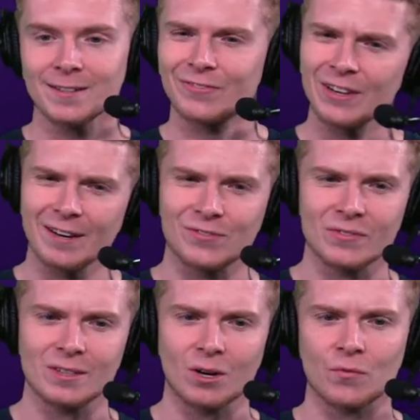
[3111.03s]
If if
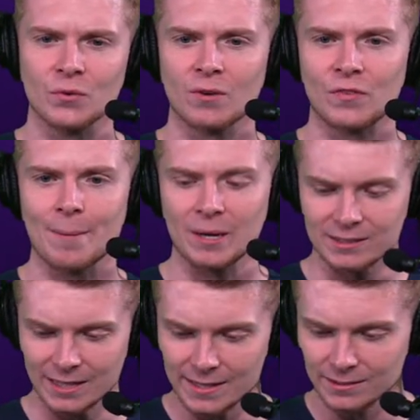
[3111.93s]
you know if you know if that
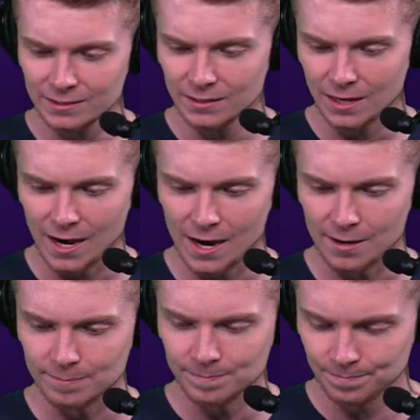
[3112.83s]
makes sense.
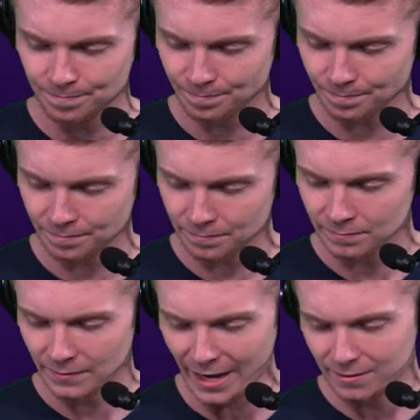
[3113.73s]
Um,
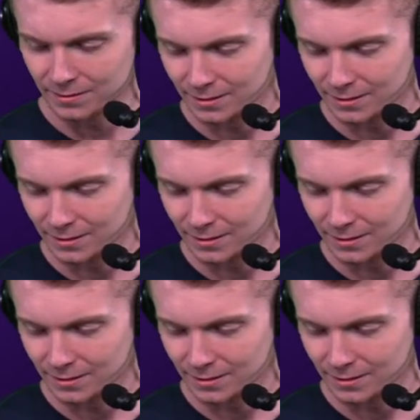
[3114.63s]
yeah.